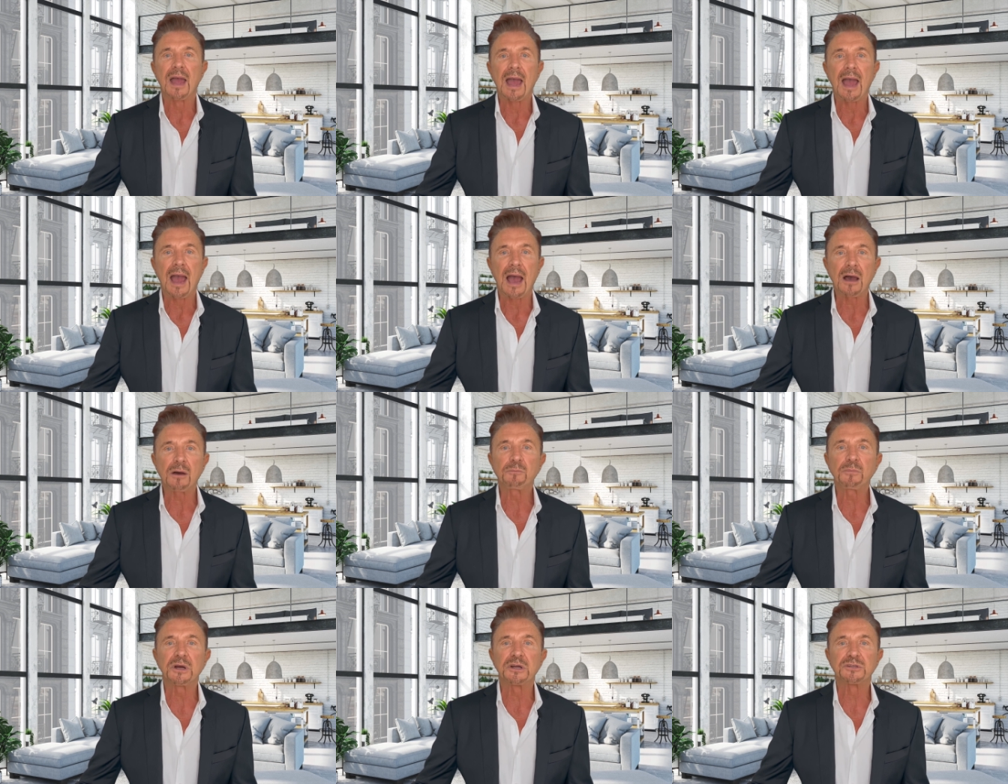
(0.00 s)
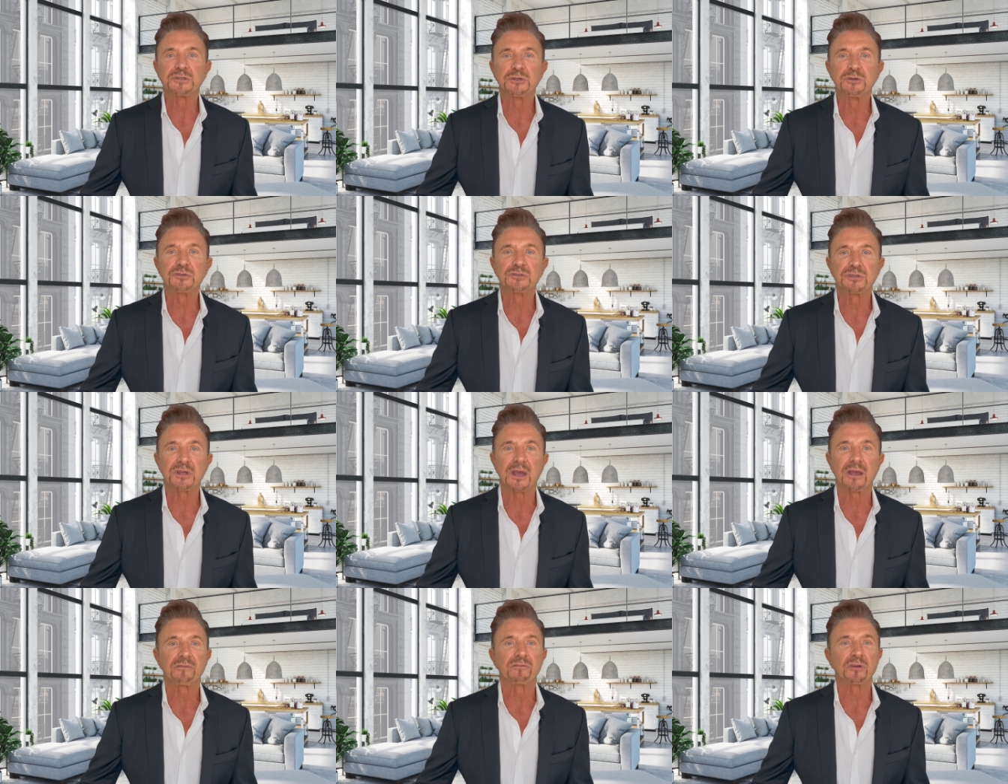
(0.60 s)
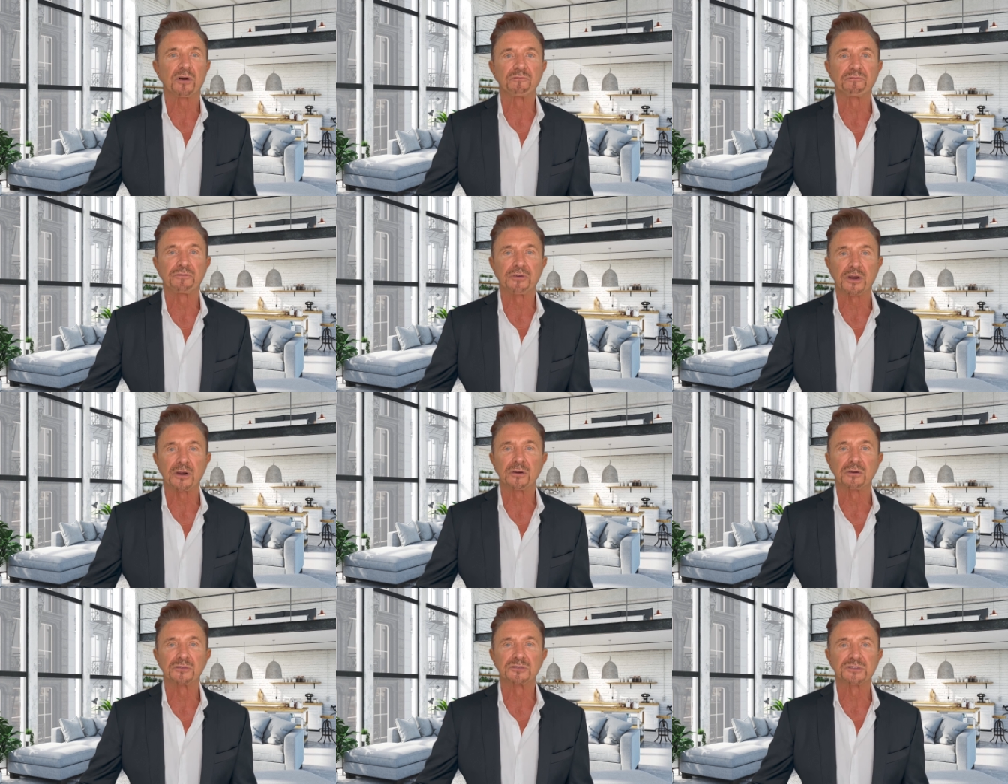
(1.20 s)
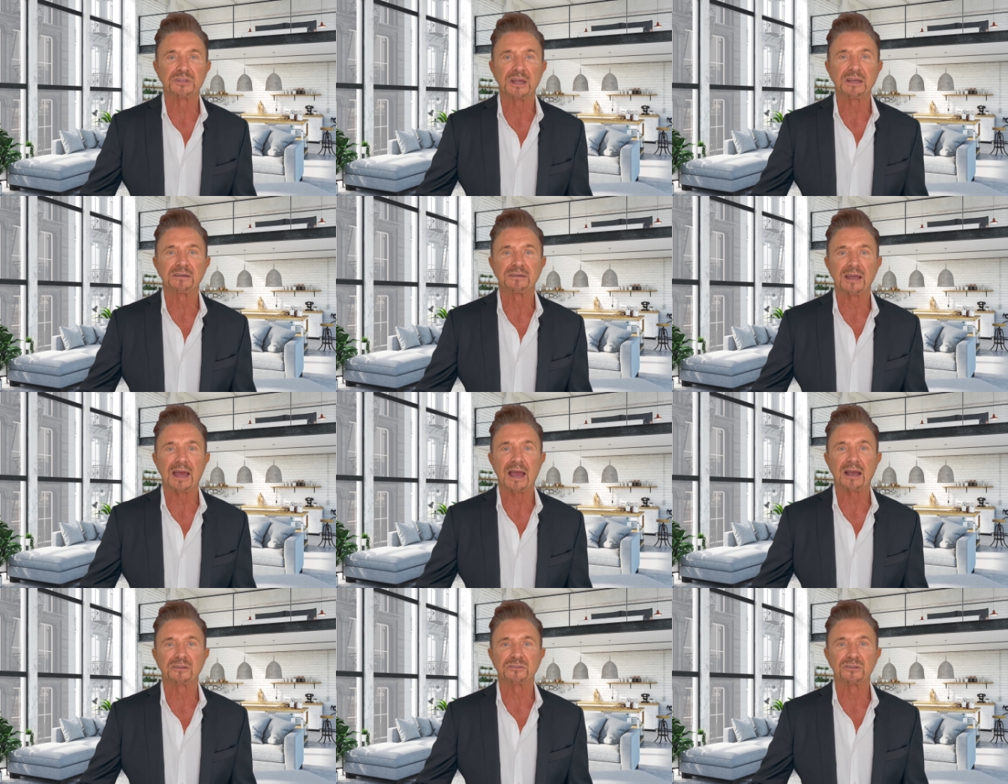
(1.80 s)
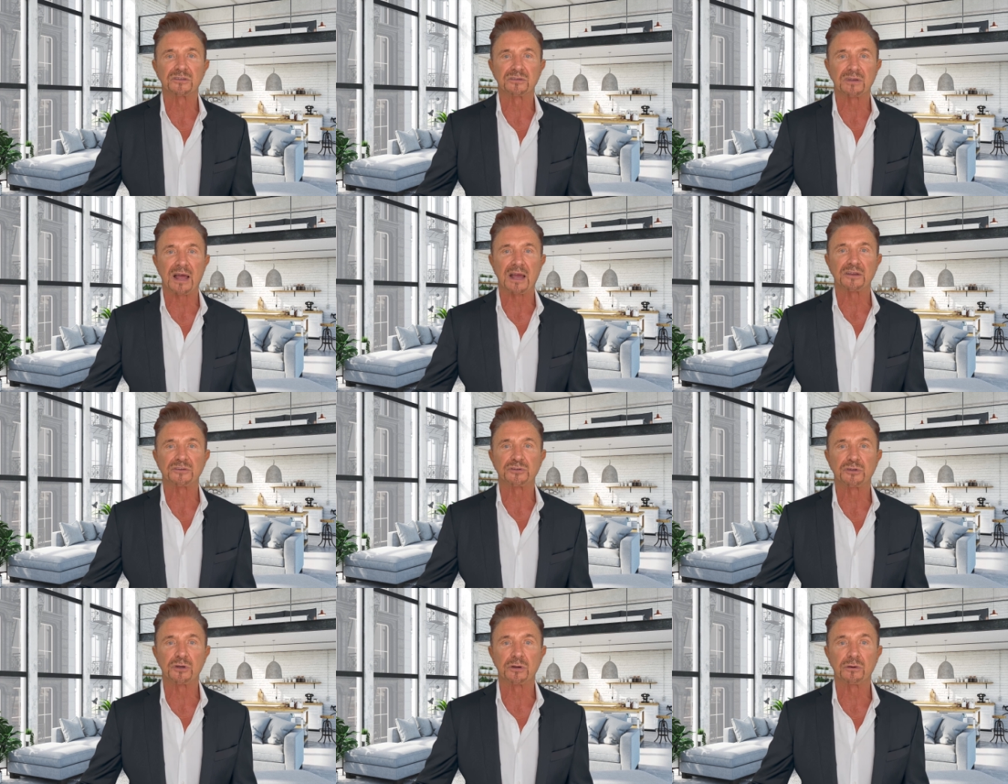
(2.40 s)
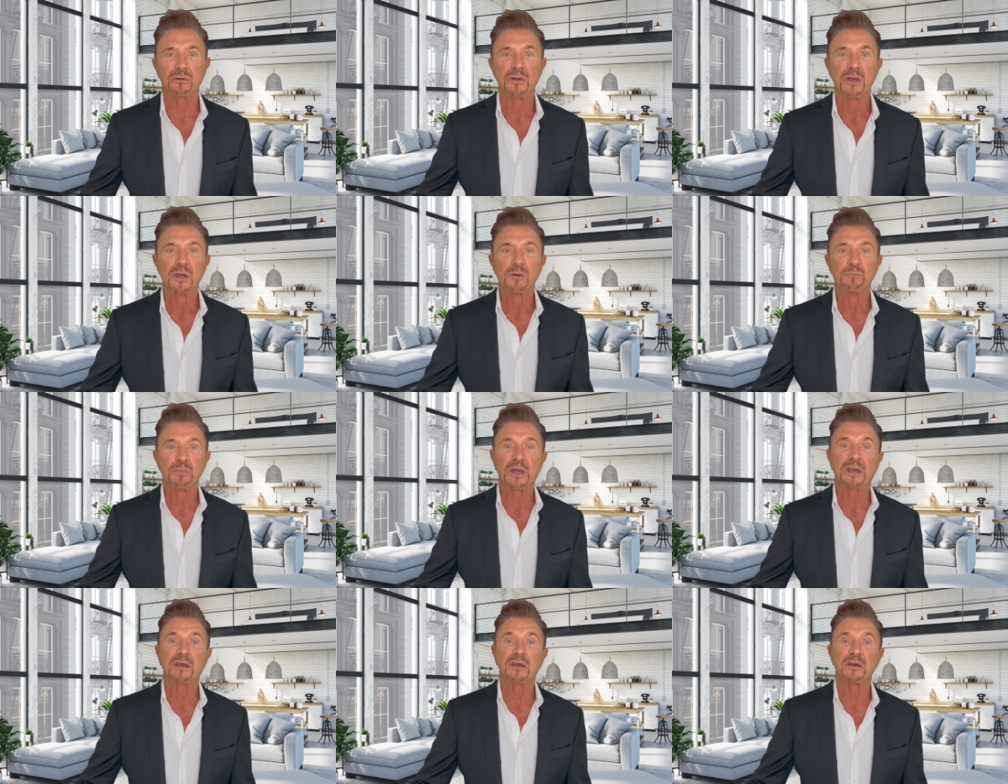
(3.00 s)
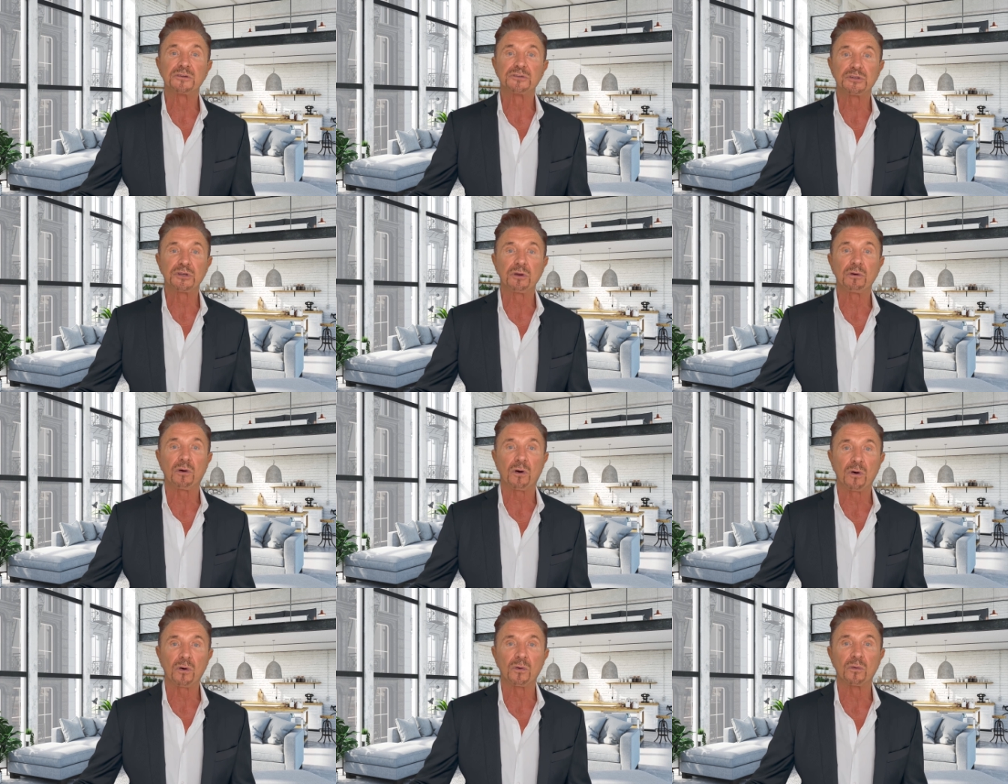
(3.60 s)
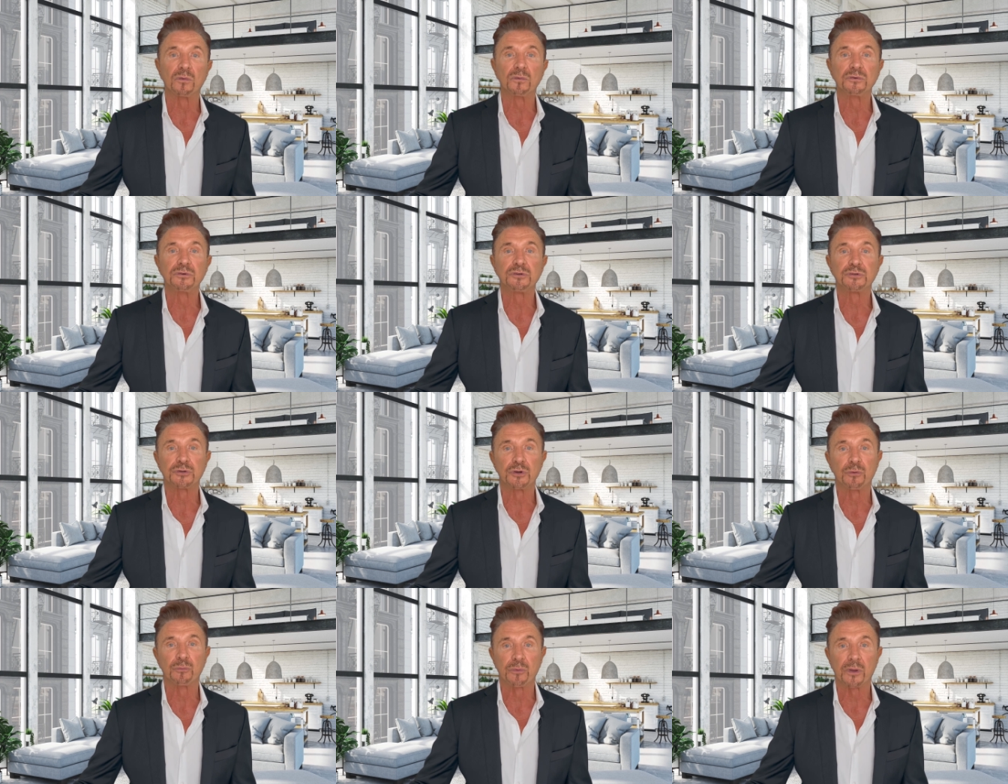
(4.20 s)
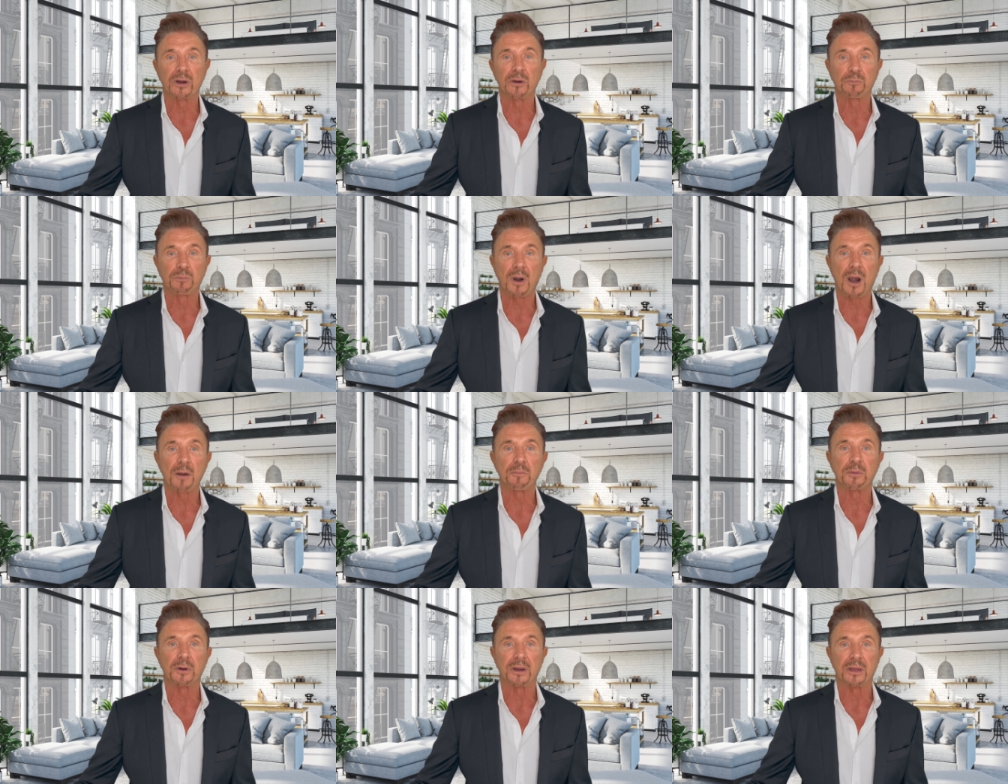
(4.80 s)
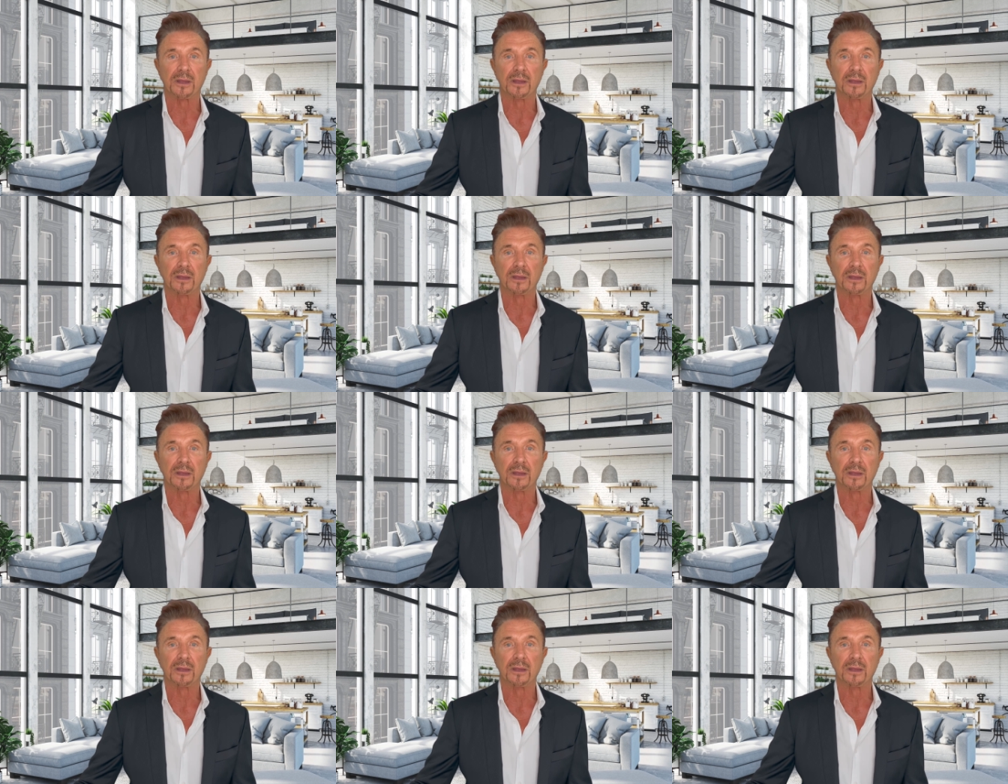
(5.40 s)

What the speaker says: how much you saved on federal and state taxes last year because you owned your rental property.